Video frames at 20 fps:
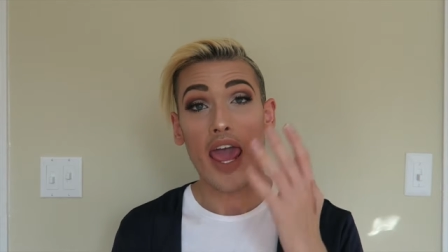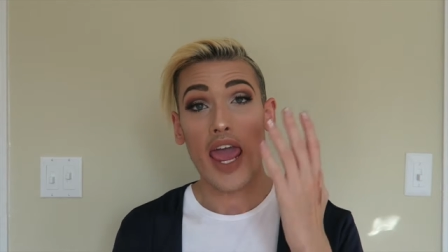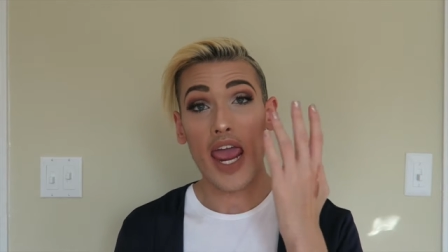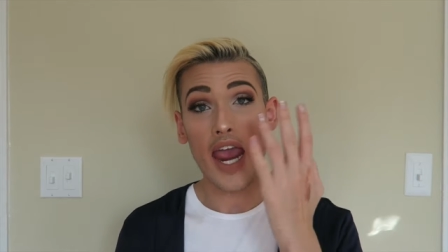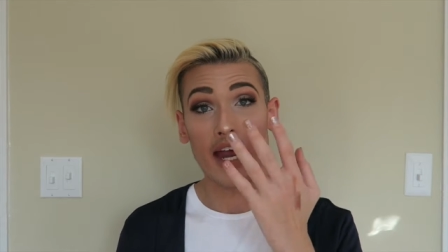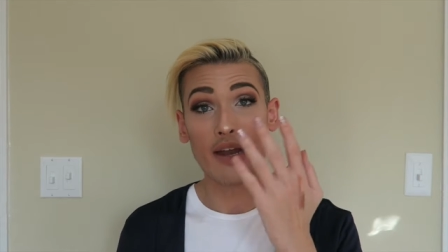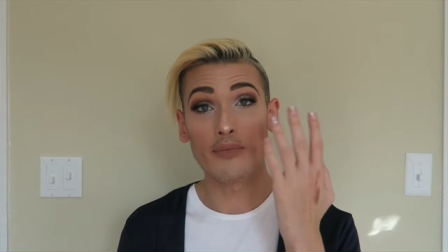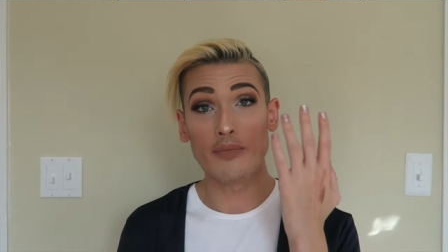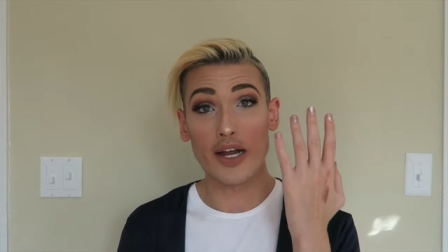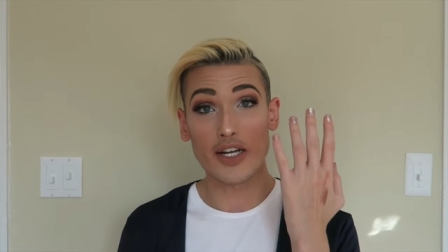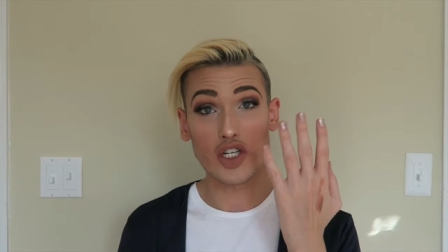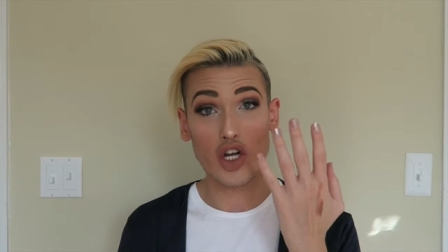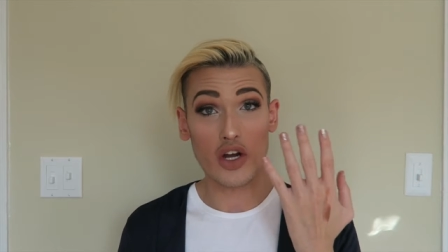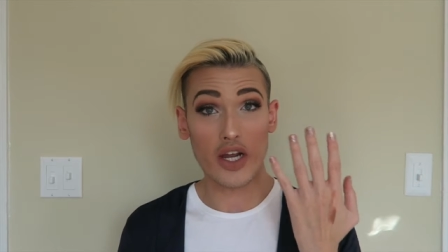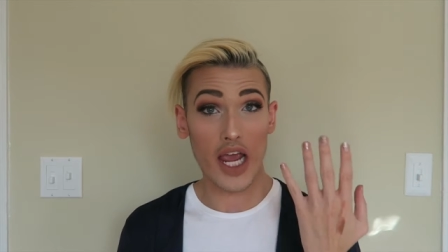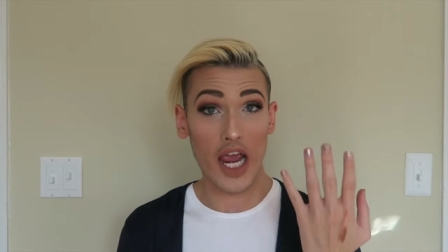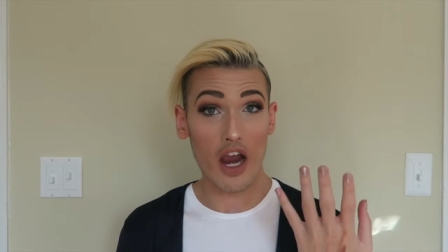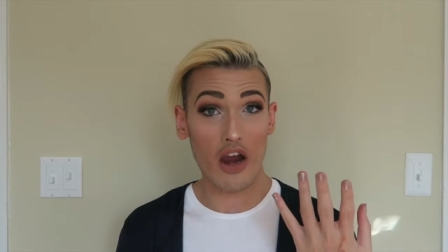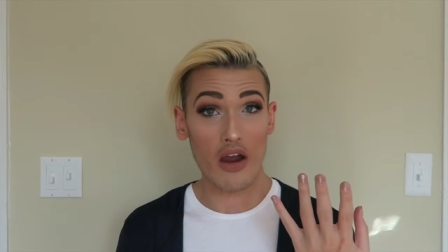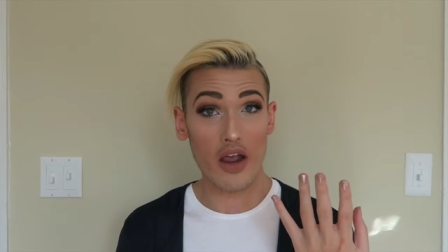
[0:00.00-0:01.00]
and my
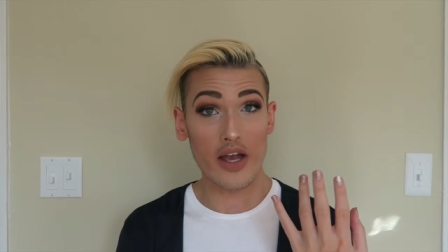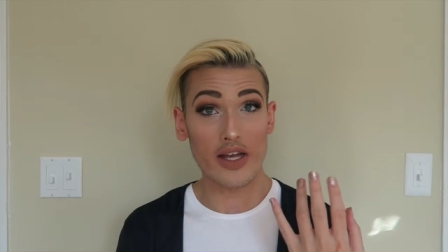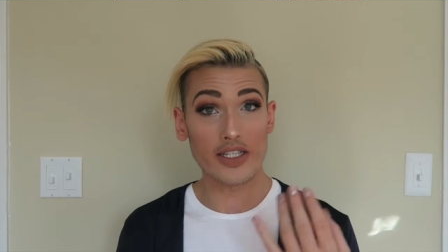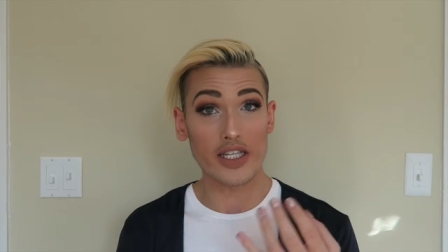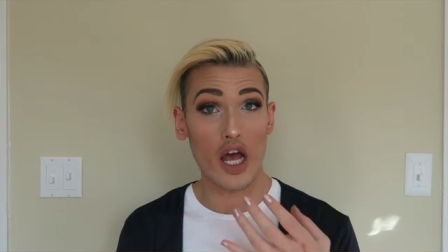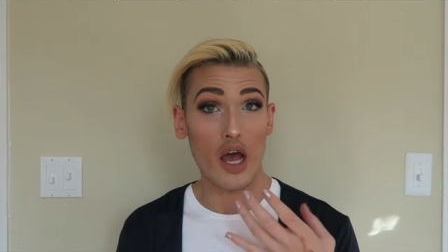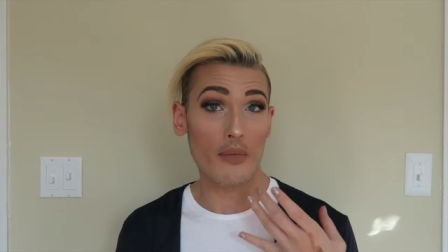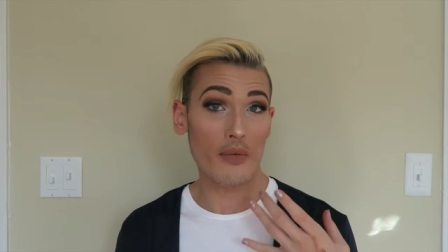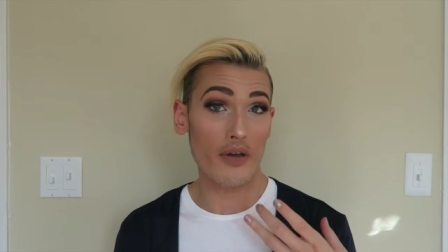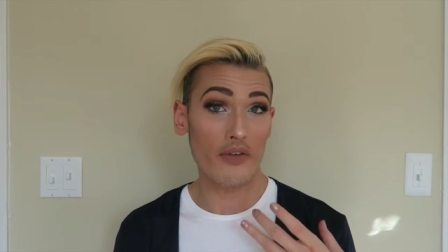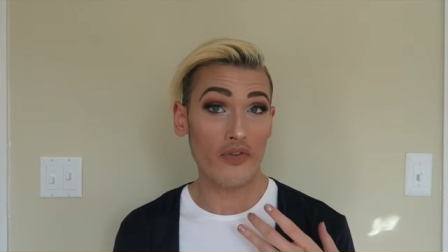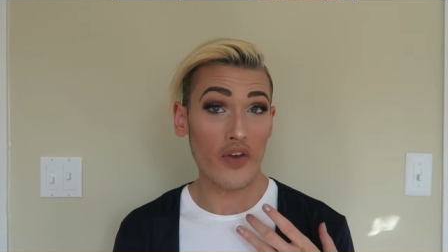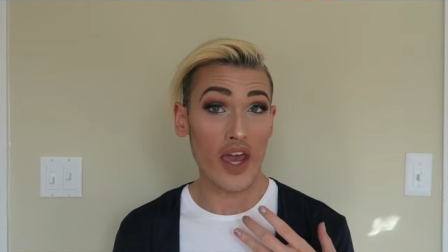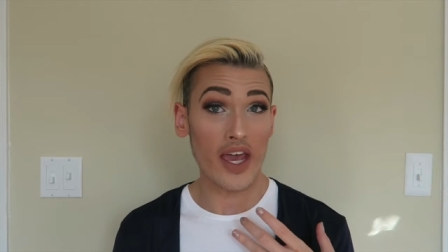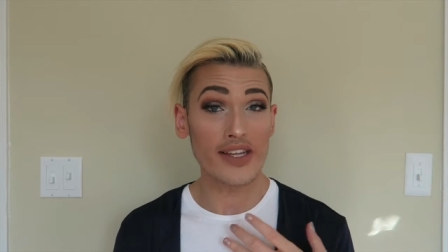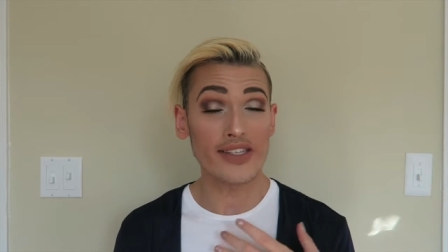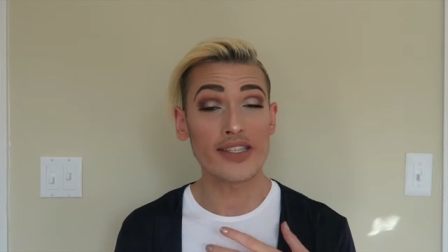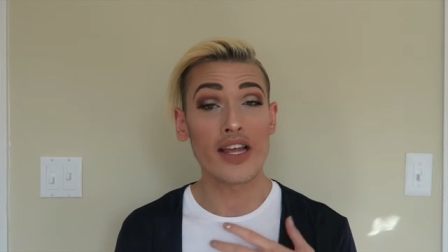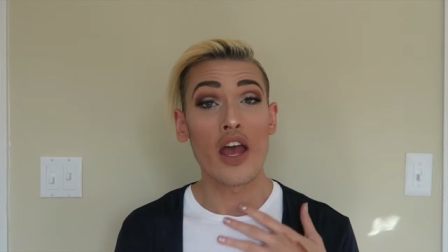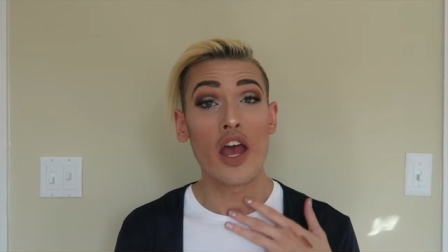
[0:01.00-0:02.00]
dark areas on my
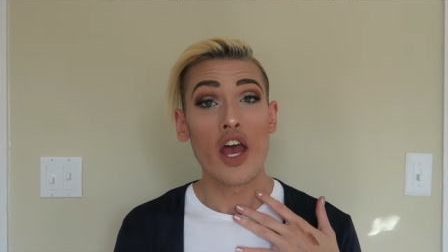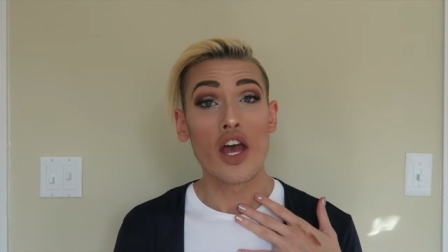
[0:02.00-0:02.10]
face.